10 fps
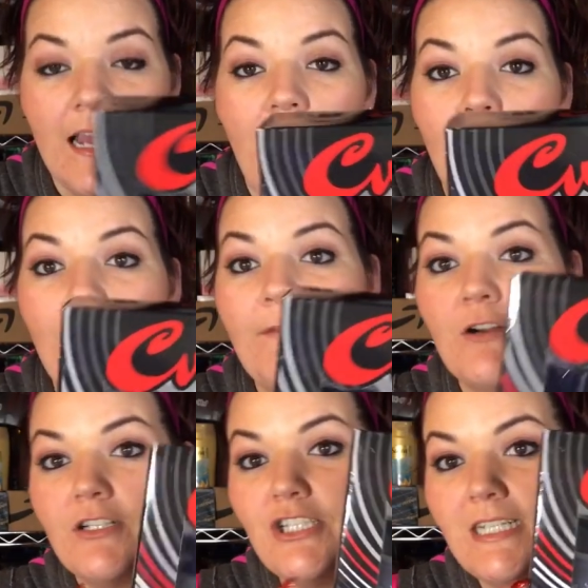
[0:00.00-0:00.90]

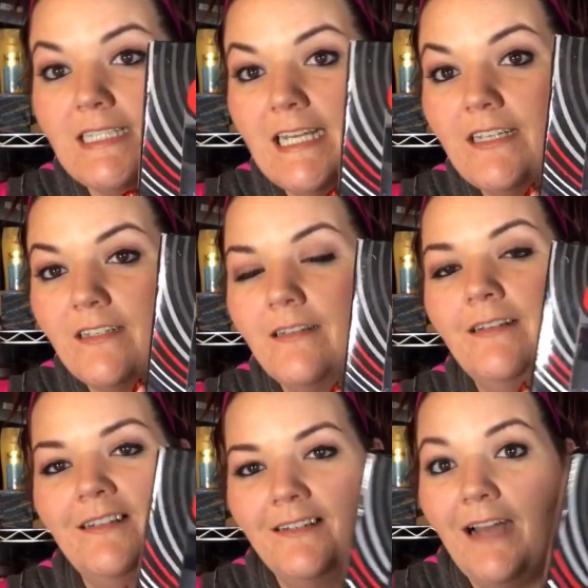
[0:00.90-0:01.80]
However, she did
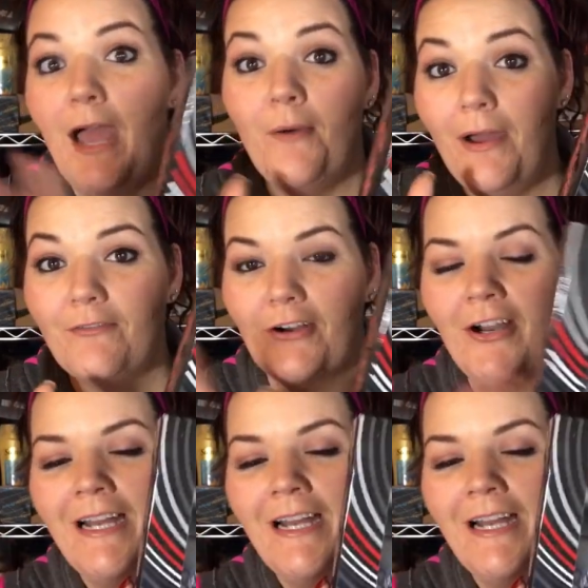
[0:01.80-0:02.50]
end